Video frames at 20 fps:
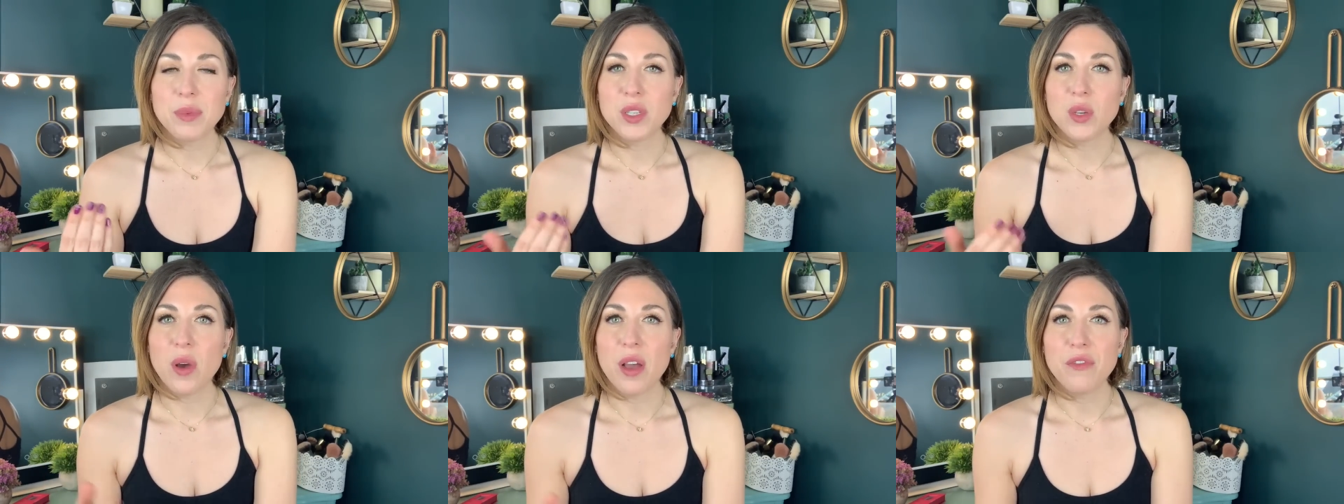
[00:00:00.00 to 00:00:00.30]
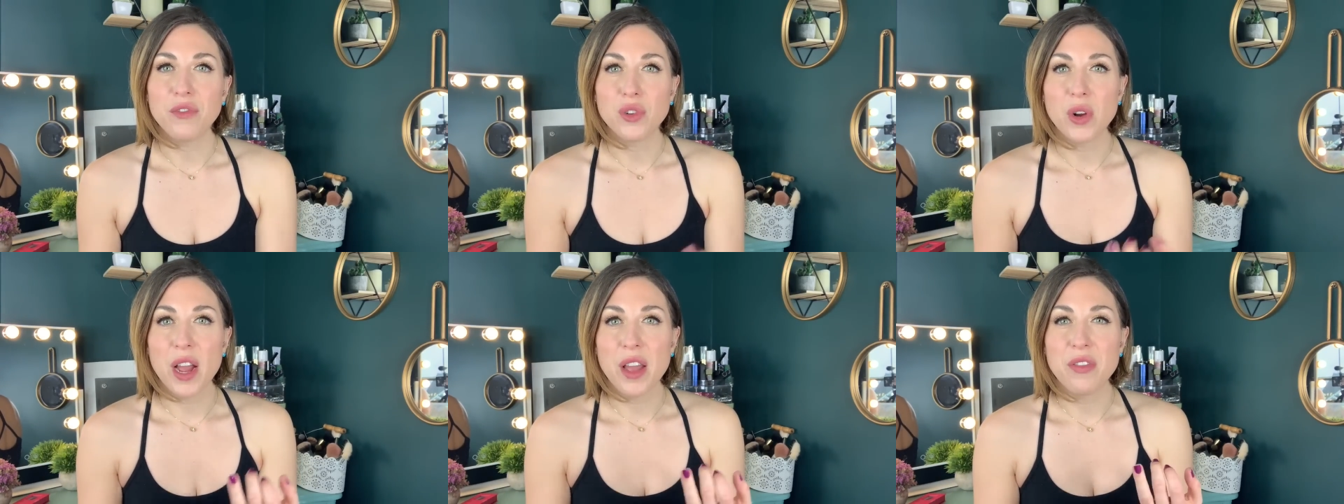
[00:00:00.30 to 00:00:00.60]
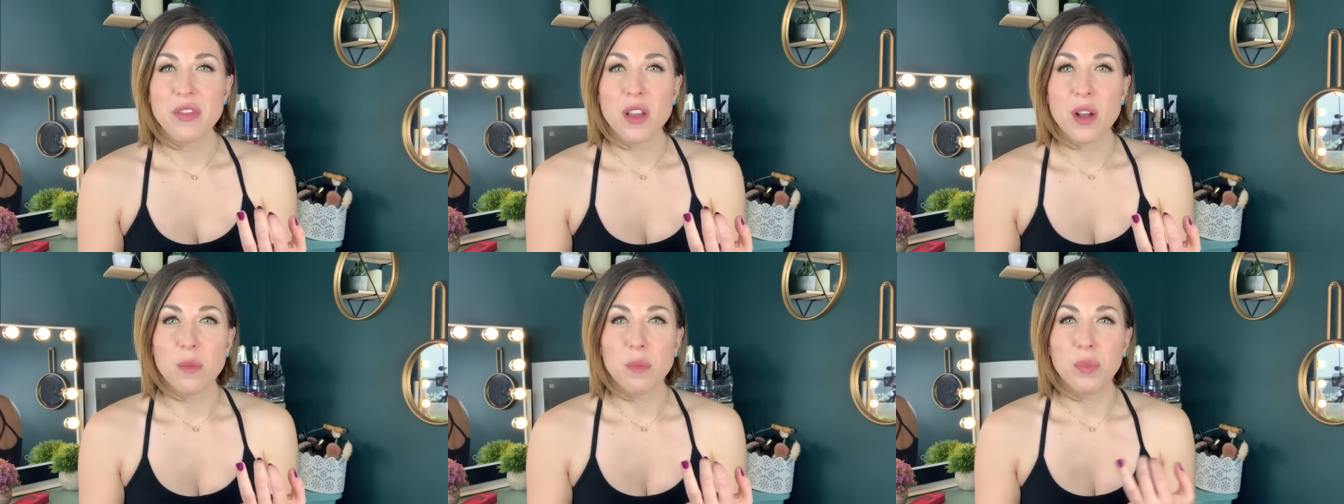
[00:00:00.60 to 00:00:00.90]
So I've
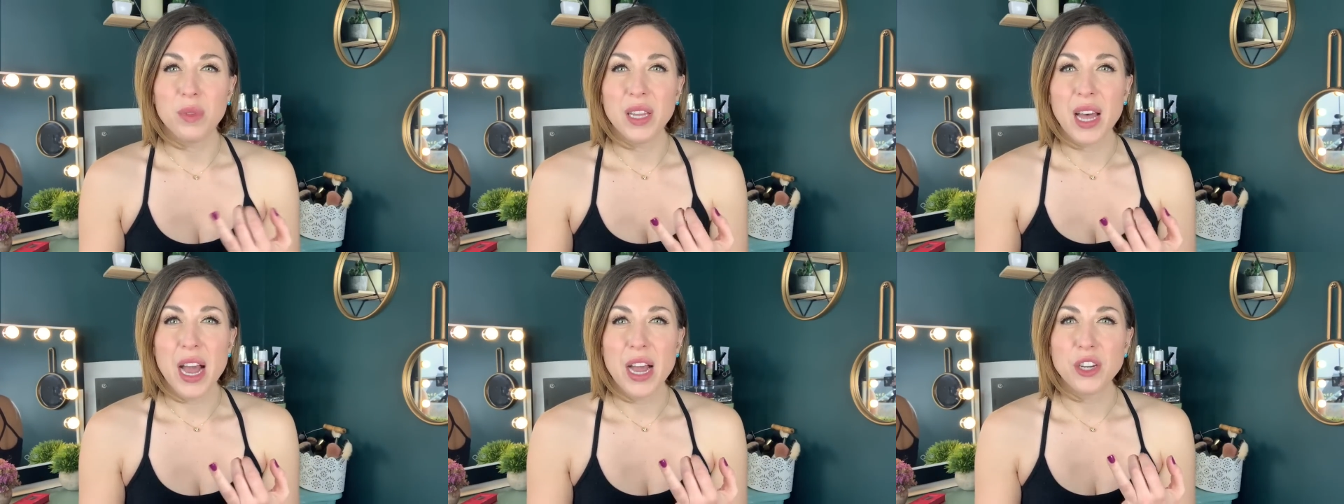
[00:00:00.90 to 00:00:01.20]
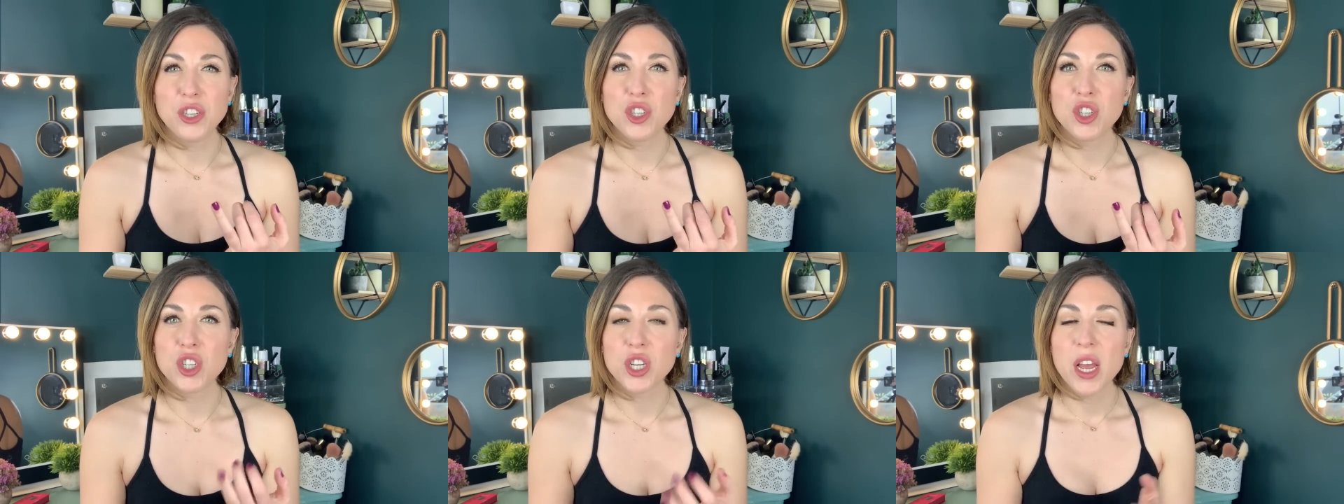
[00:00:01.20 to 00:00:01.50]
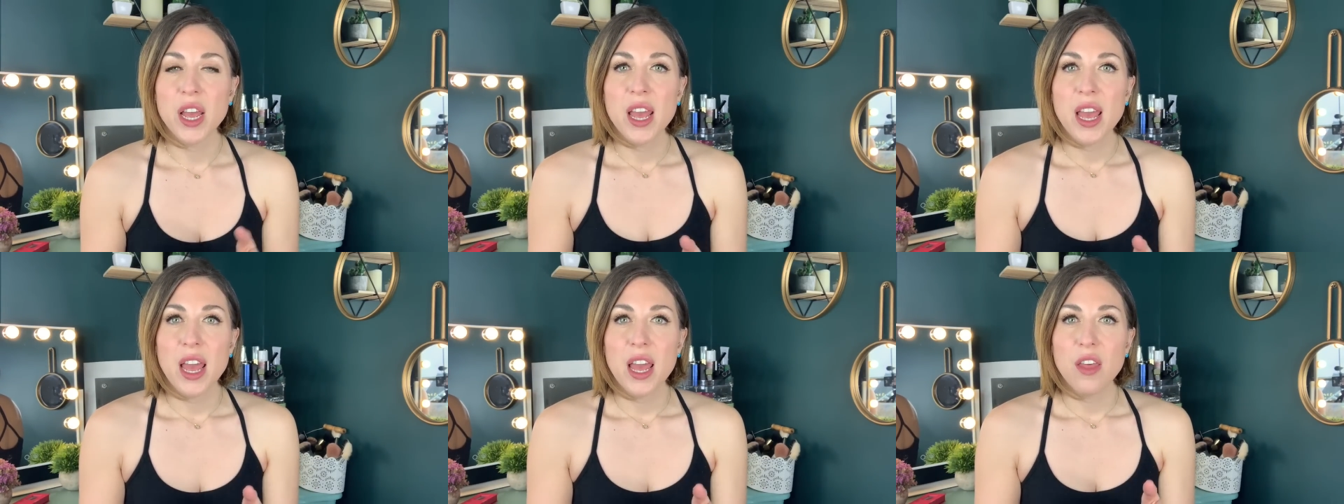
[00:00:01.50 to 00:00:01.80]
tried their blush,
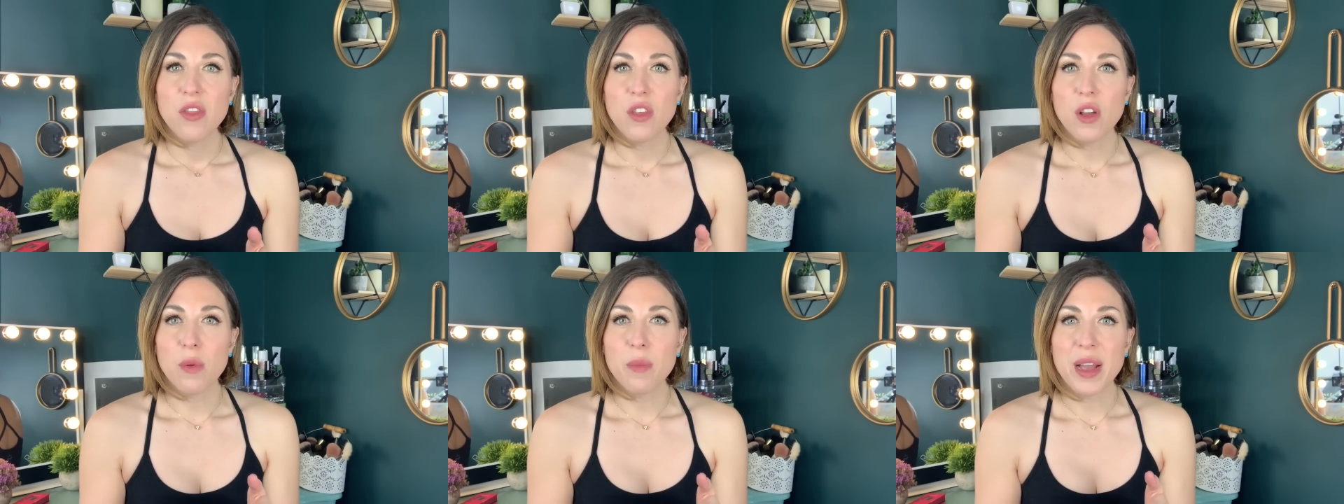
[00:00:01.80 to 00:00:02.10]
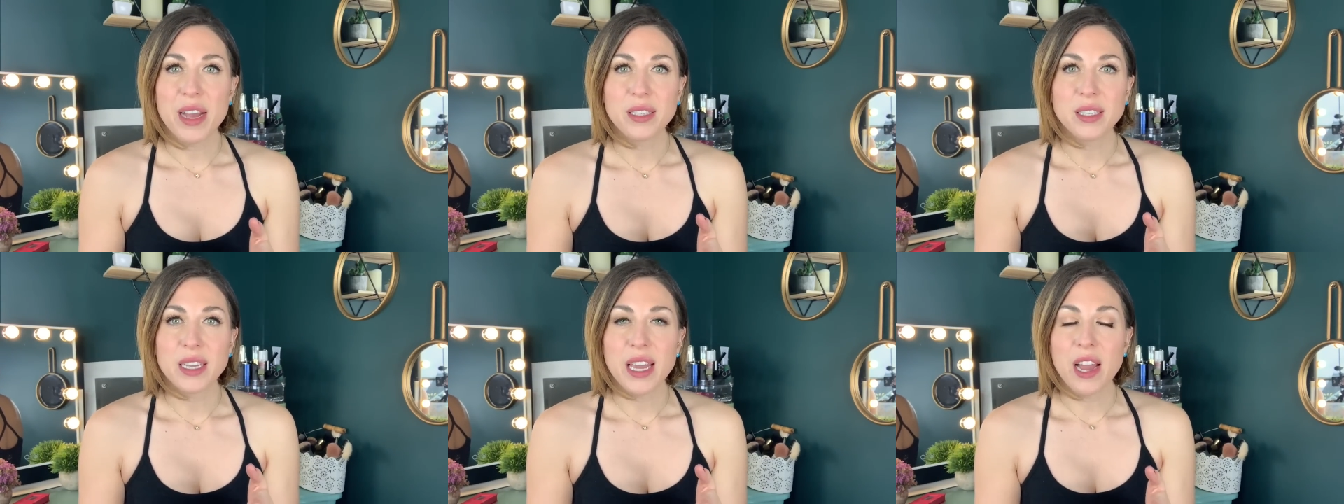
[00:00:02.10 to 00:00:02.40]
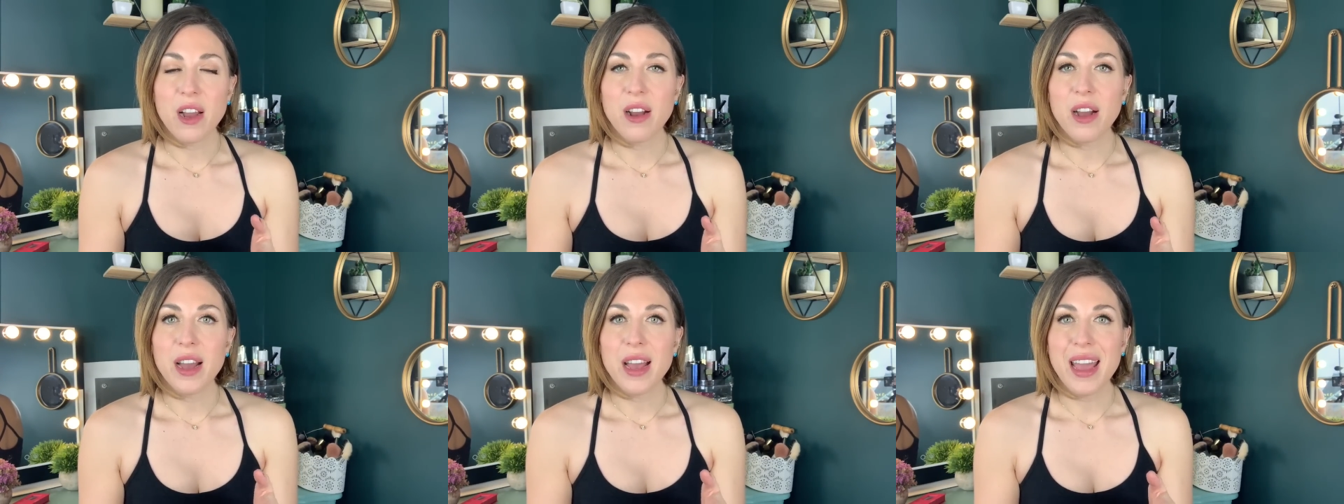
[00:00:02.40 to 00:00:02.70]
their
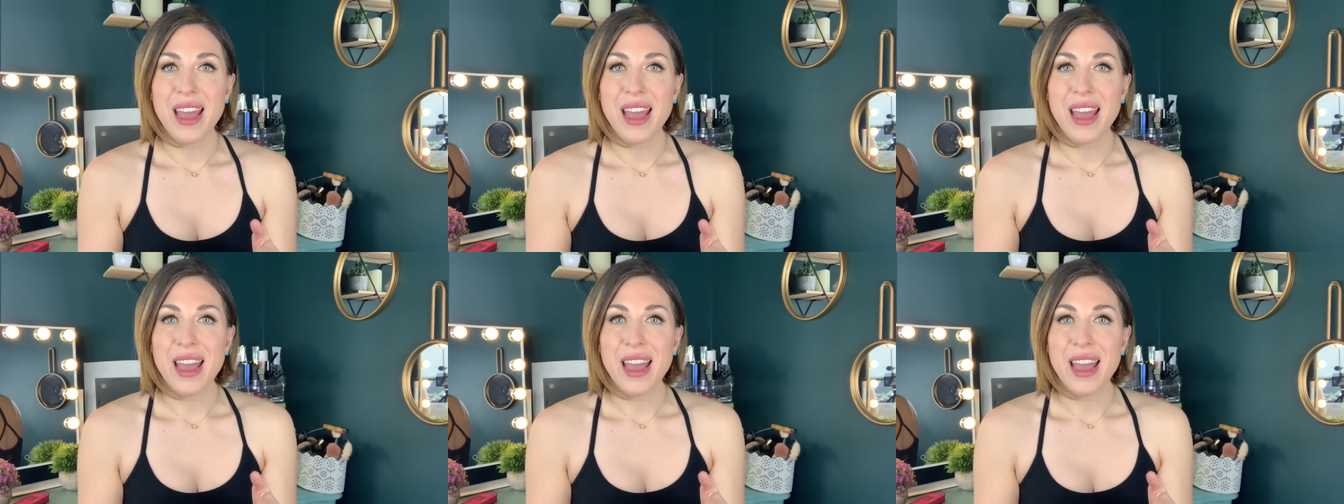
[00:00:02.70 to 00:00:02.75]
mascara,